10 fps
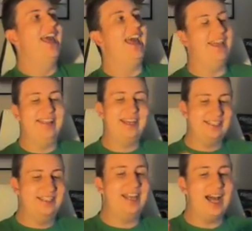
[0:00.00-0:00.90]
and that
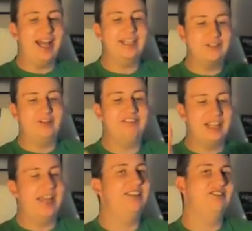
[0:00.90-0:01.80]
is the highest
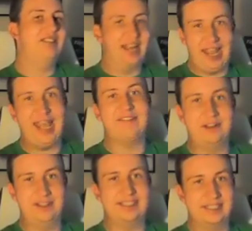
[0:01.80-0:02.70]
revving engine that I have
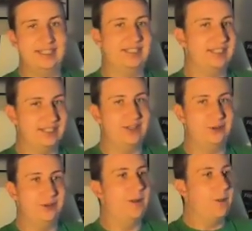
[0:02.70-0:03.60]
on this list. So,